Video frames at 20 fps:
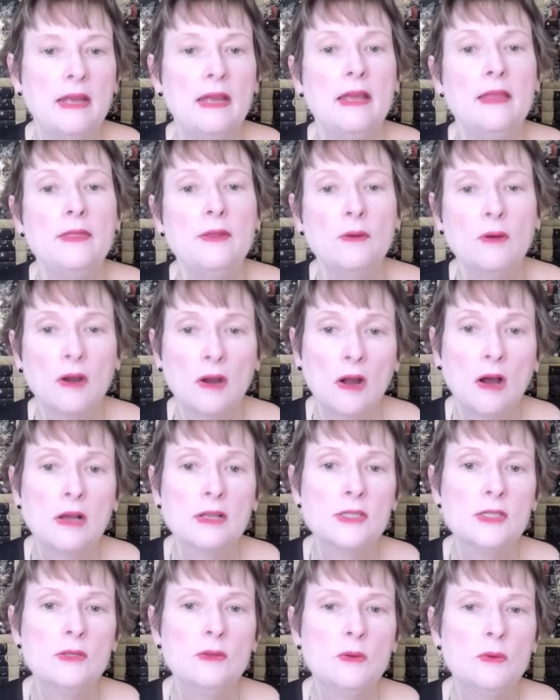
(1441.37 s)
There are
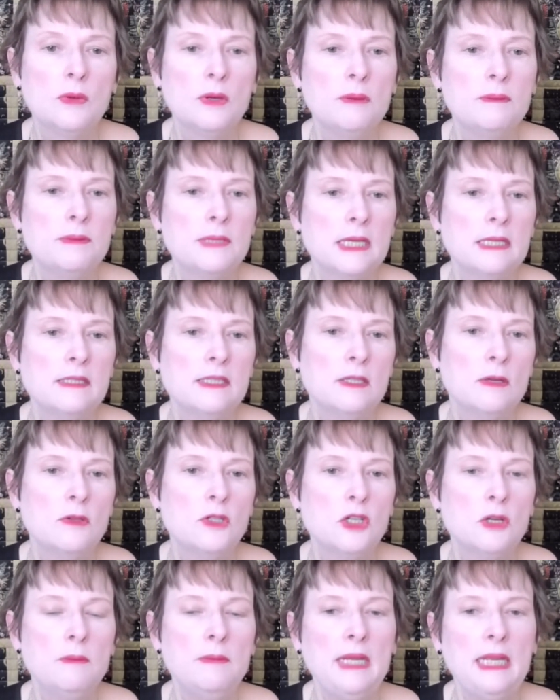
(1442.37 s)
also groups on
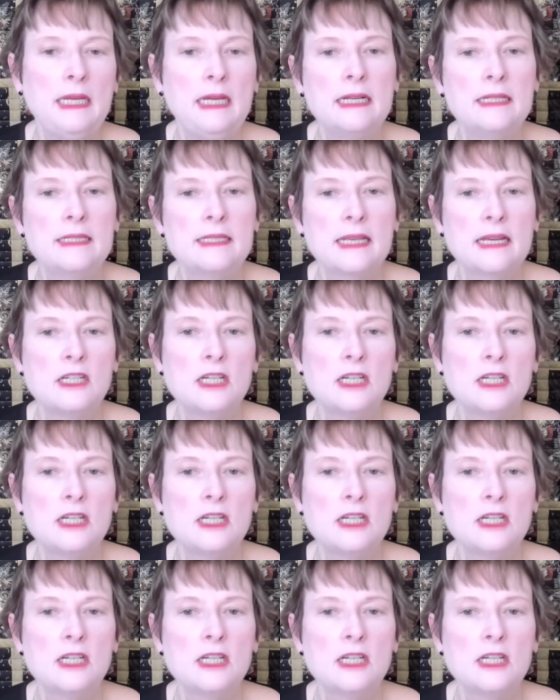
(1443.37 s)
social media such